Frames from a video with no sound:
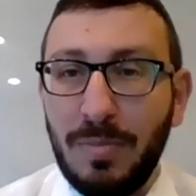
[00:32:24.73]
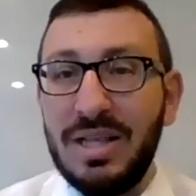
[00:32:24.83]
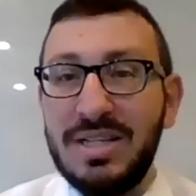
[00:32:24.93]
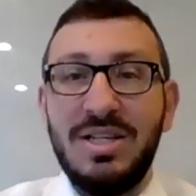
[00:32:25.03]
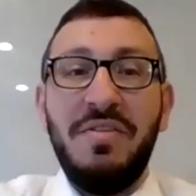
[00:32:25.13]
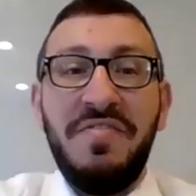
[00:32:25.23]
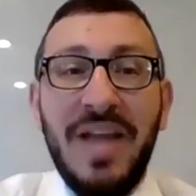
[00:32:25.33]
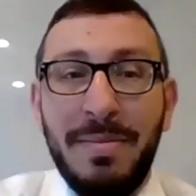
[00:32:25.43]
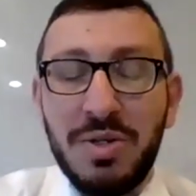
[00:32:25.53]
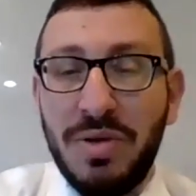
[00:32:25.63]
So a
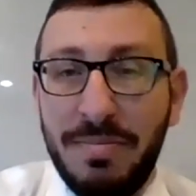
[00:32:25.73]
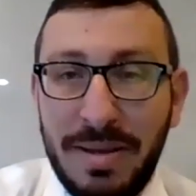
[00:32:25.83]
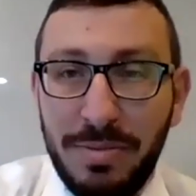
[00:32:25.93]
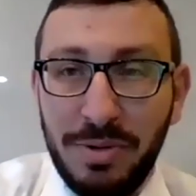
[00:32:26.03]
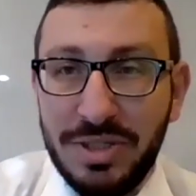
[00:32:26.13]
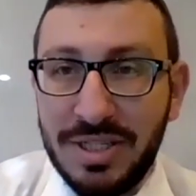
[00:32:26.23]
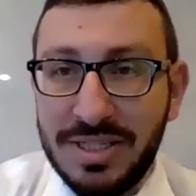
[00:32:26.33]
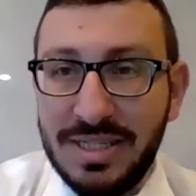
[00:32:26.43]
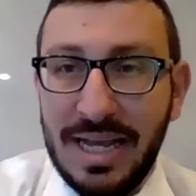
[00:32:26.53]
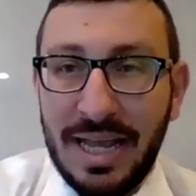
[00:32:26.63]
famous one that people used to
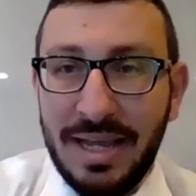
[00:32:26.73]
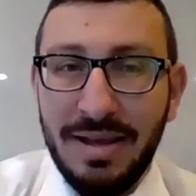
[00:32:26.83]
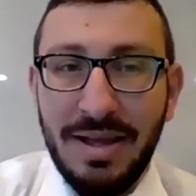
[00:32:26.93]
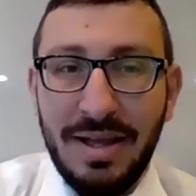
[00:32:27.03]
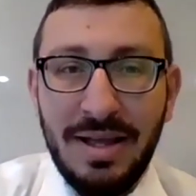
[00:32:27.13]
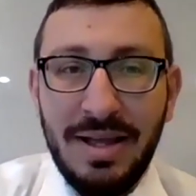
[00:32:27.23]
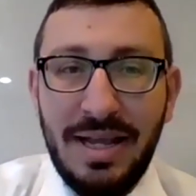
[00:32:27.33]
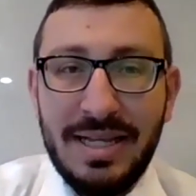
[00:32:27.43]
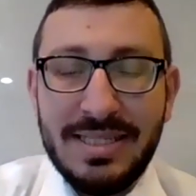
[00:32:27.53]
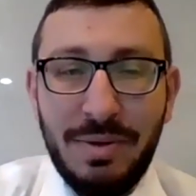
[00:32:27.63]
say
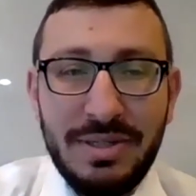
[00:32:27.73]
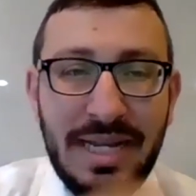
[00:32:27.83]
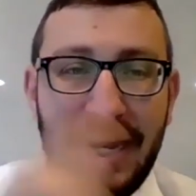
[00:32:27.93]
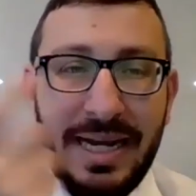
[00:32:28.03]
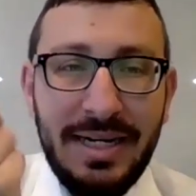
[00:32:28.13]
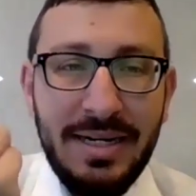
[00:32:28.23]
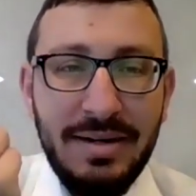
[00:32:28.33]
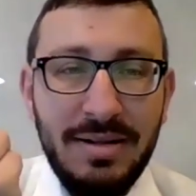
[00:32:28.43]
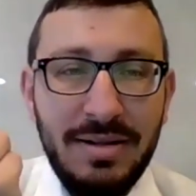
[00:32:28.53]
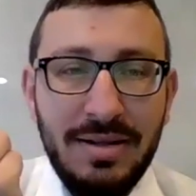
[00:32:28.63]
is they would take
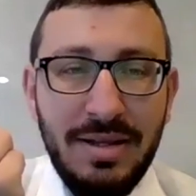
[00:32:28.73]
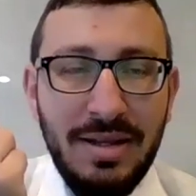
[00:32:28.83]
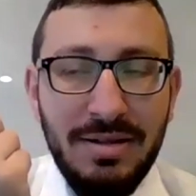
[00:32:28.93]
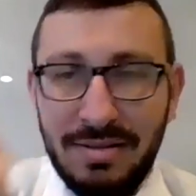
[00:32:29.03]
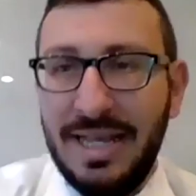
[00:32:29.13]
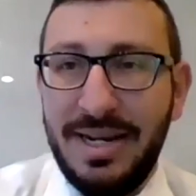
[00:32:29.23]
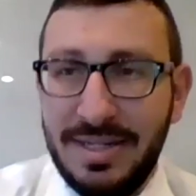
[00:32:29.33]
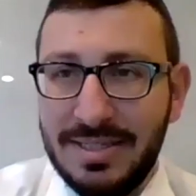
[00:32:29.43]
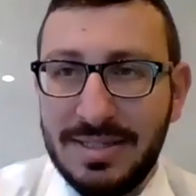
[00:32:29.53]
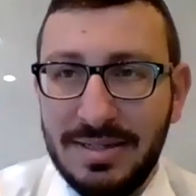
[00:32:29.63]
lettuce